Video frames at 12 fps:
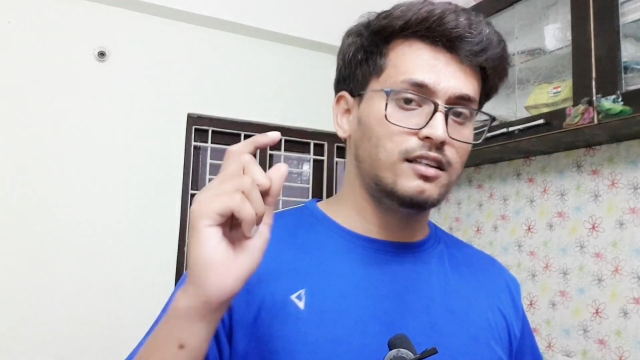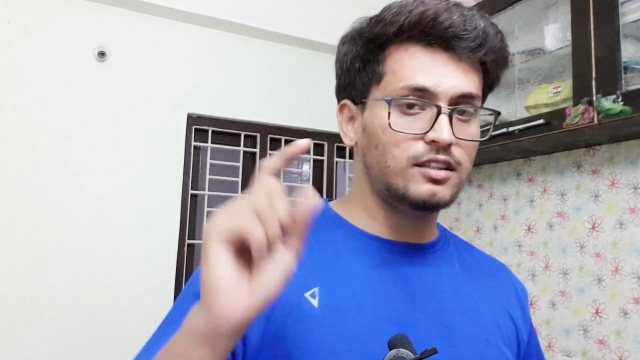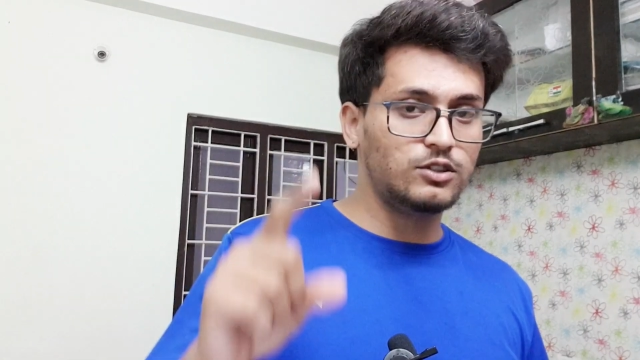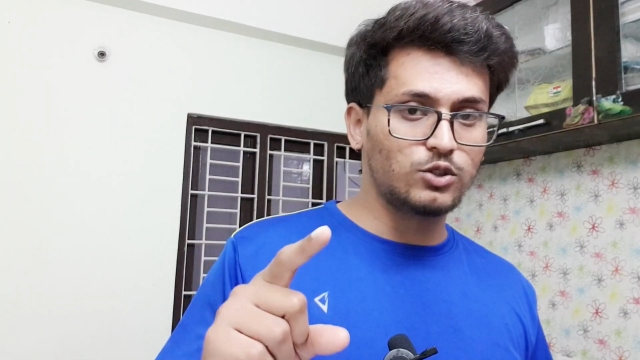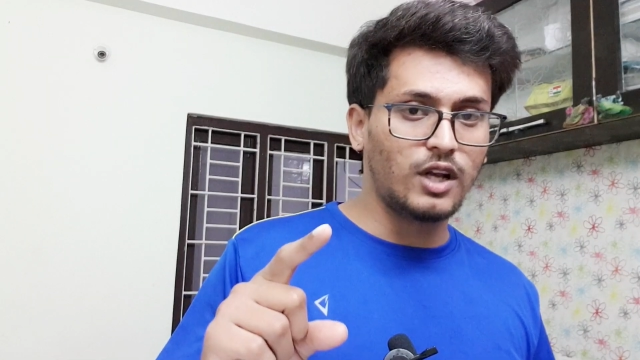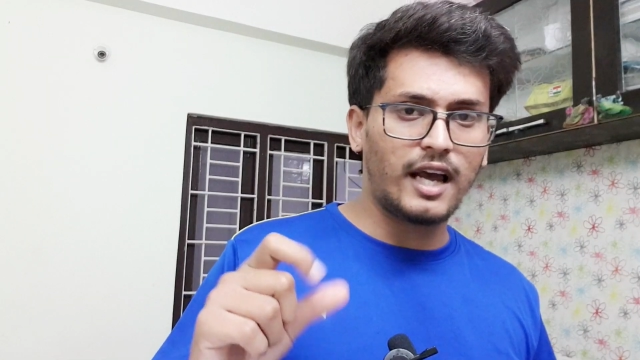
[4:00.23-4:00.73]

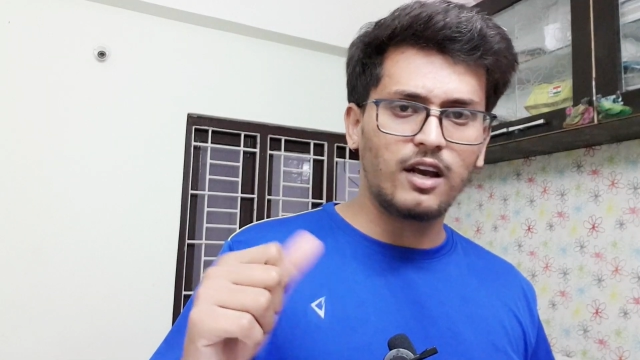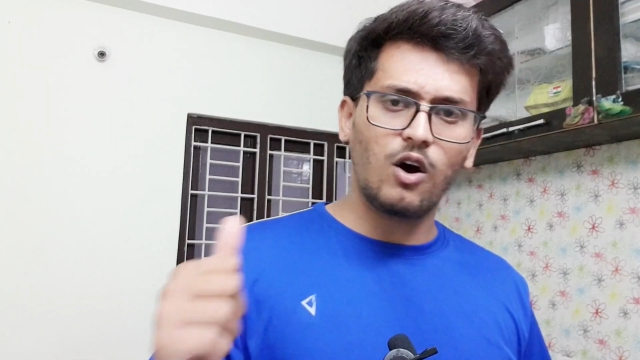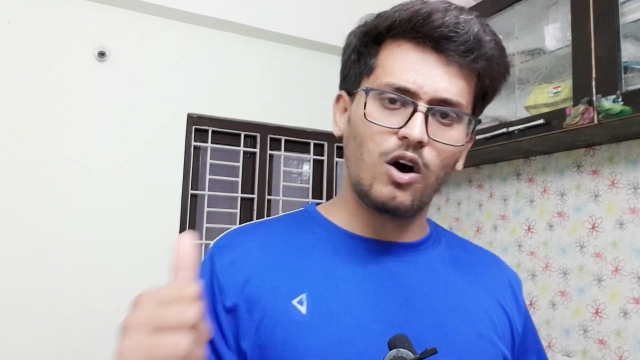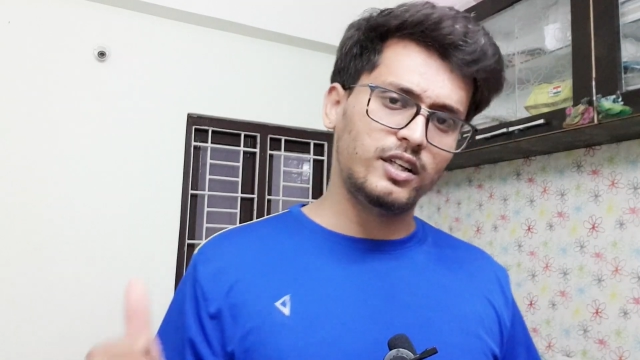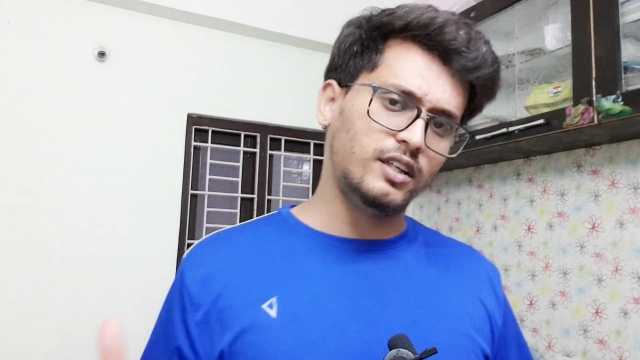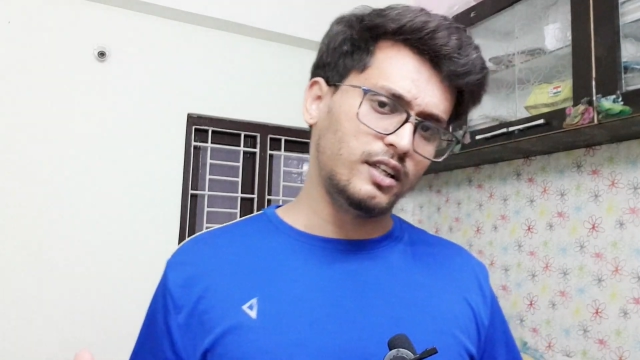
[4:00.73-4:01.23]
in July
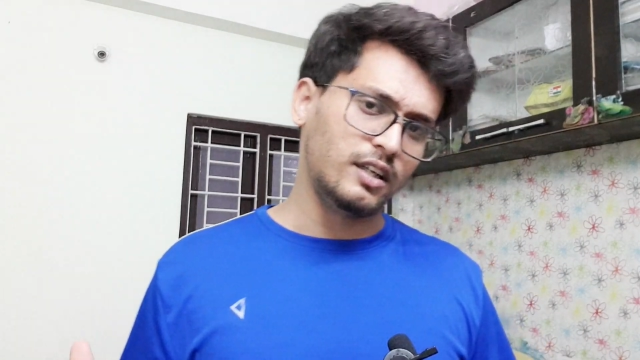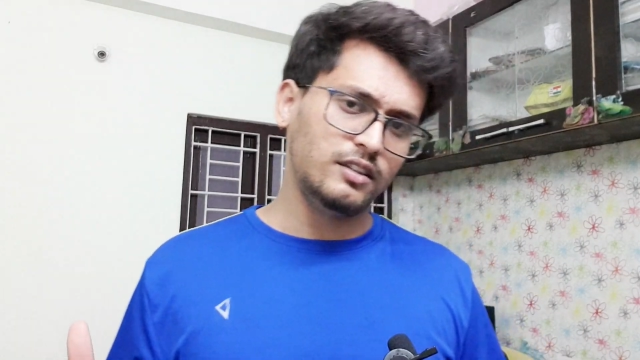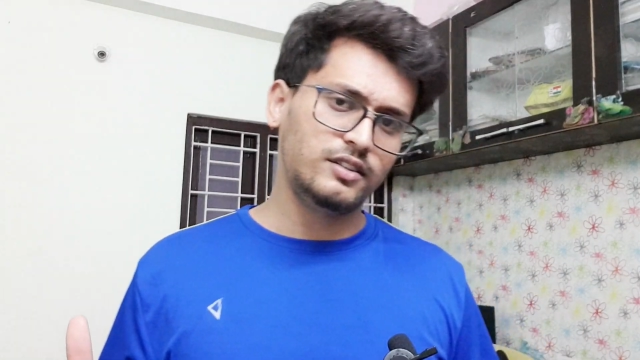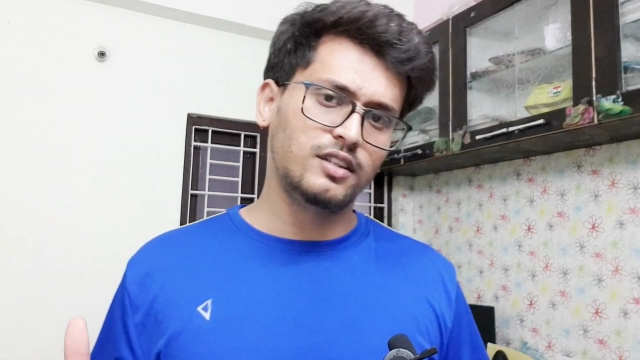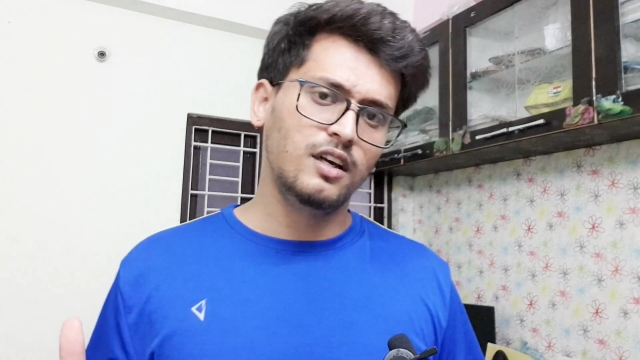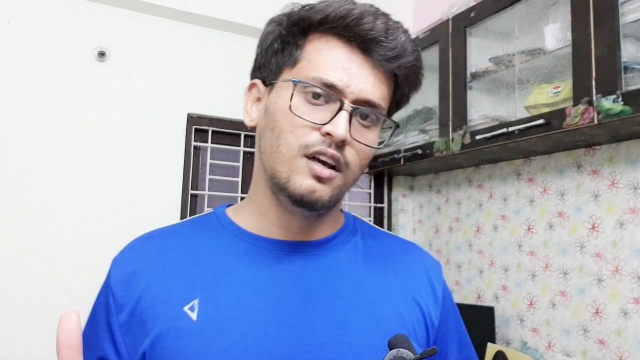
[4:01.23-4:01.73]
or in
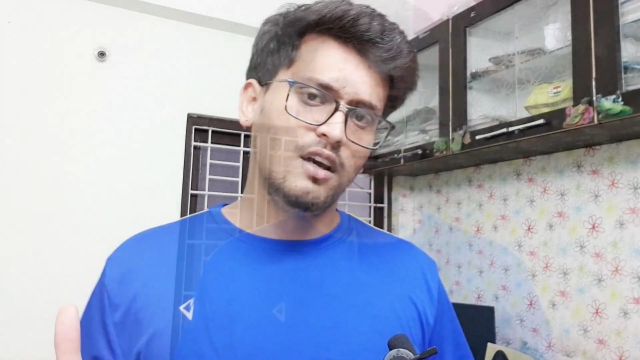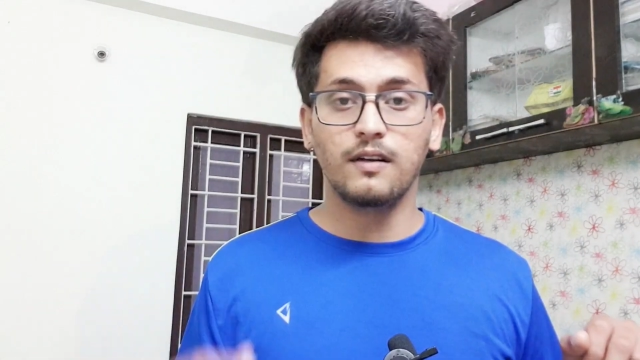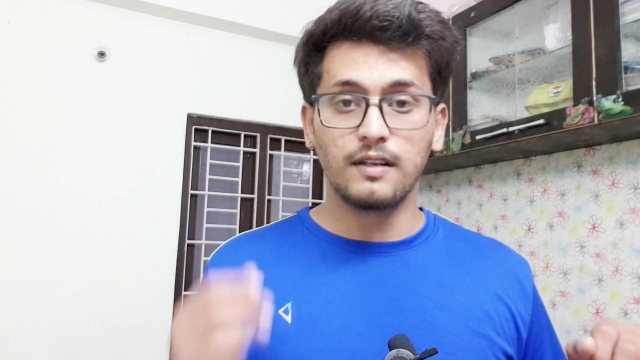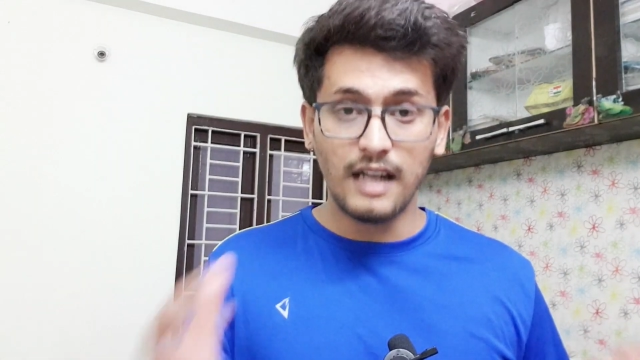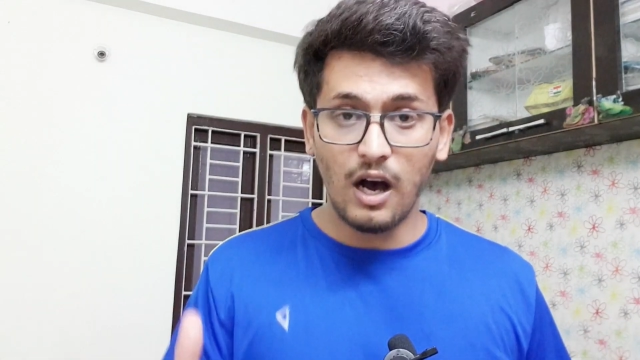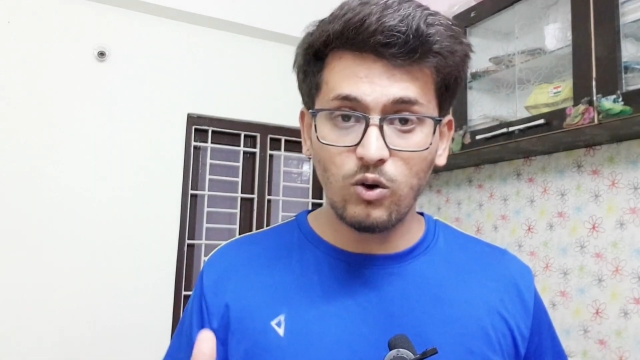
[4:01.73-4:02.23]
August.
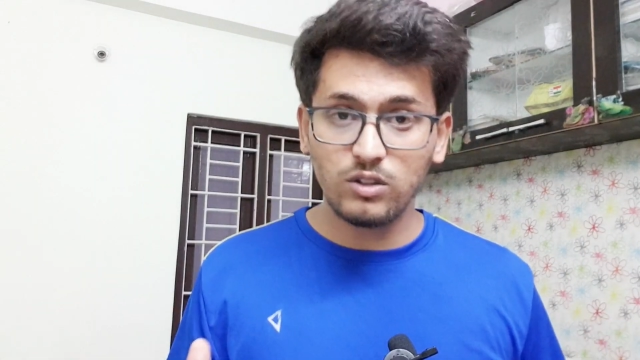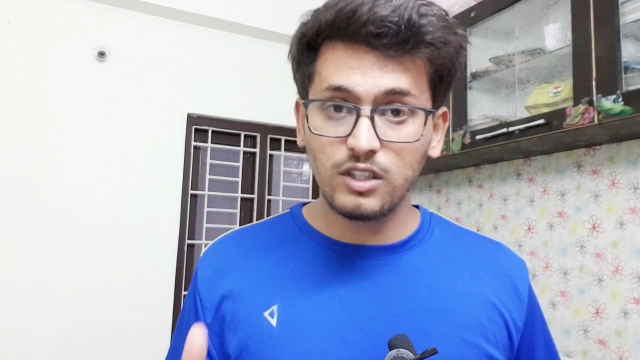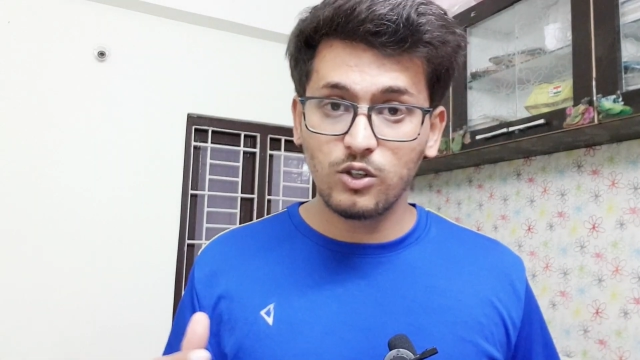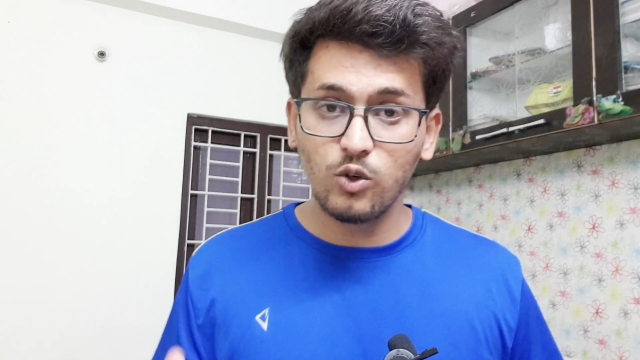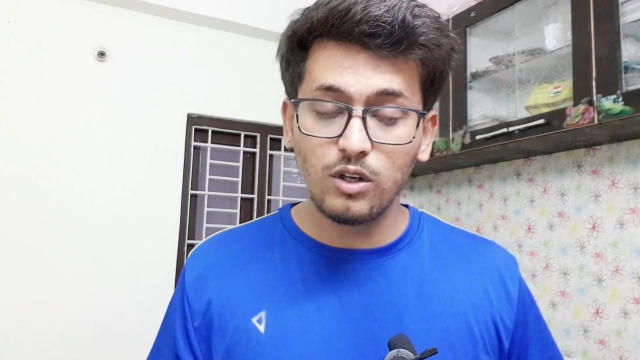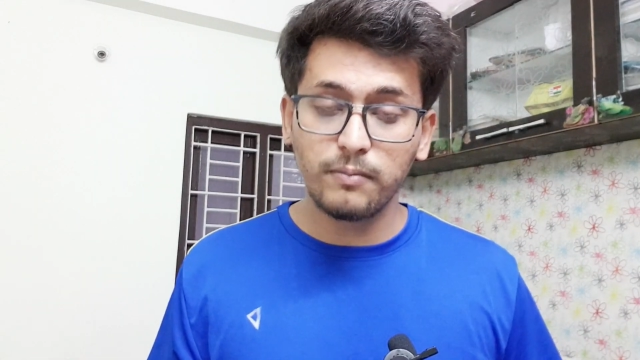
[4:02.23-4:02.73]
Now the
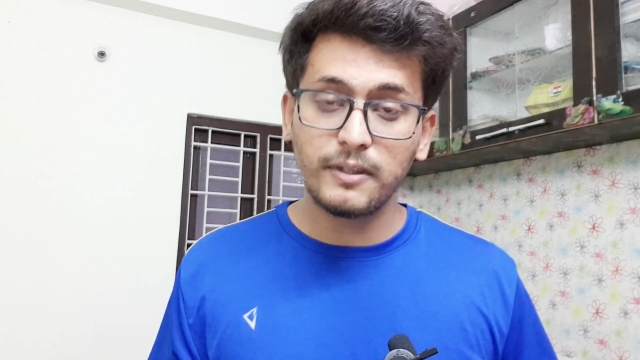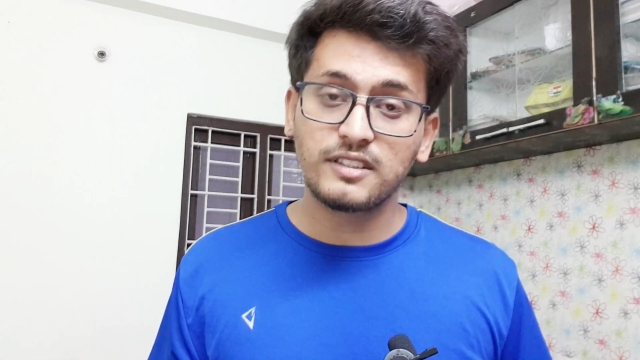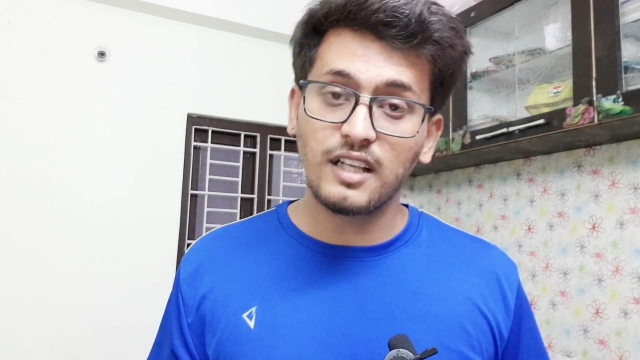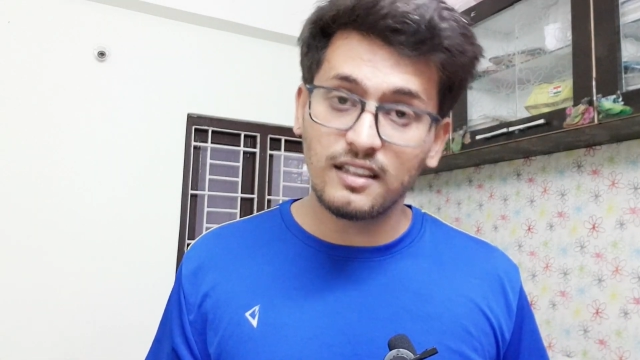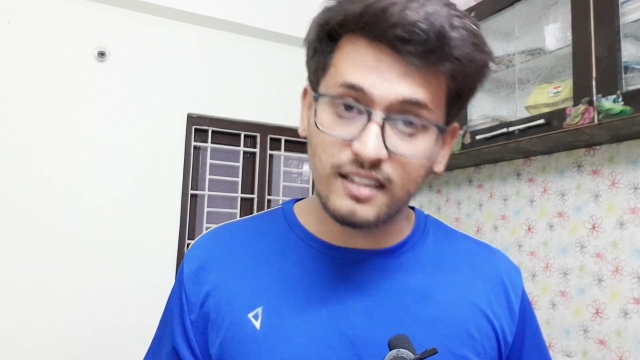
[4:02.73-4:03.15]
Google Pixel